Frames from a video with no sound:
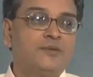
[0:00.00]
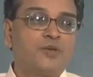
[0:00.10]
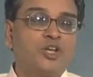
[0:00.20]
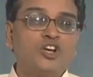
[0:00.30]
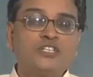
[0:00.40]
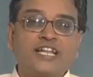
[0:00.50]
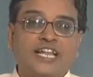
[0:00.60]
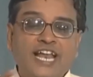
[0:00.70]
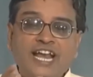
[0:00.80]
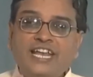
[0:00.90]
because the
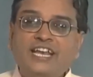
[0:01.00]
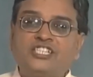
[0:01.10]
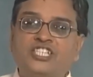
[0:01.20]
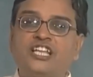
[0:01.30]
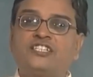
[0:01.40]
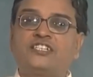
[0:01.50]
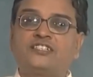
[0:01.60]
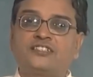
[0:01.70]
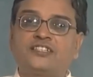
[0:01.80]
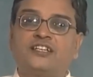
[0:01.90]
gradient
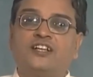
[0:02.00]
changes,